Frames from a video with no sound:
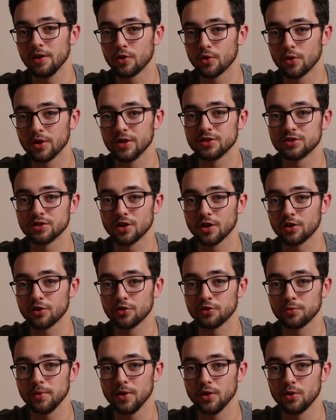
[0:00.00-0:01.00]
degree shutter
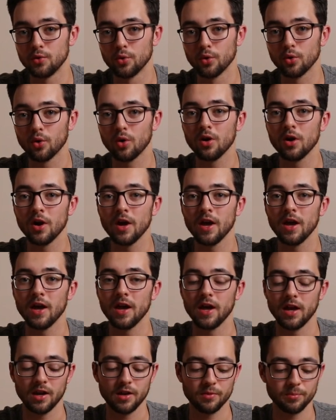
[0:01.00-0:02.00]
speed rule.
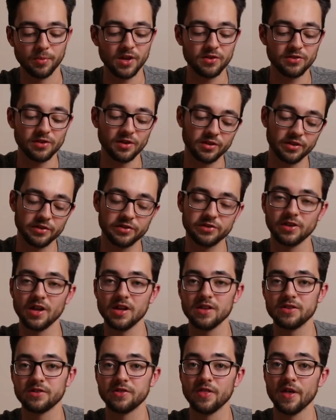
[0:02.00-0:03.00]
And it basically
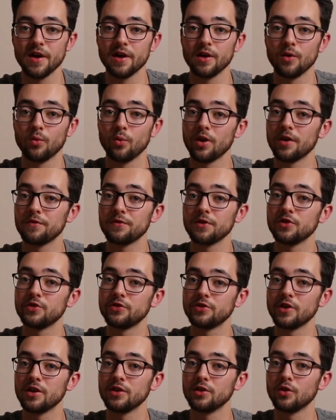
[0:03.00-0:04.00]
states that whatever you
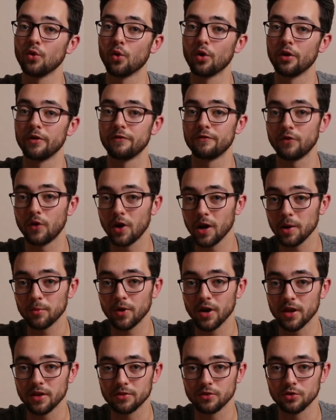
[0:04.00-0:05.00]
set your frame
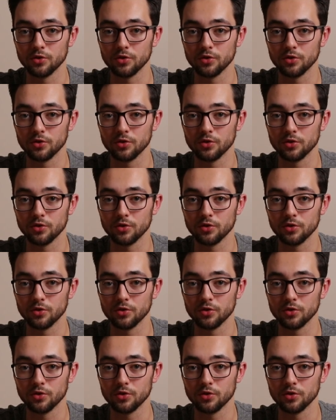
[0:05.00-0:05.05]
rate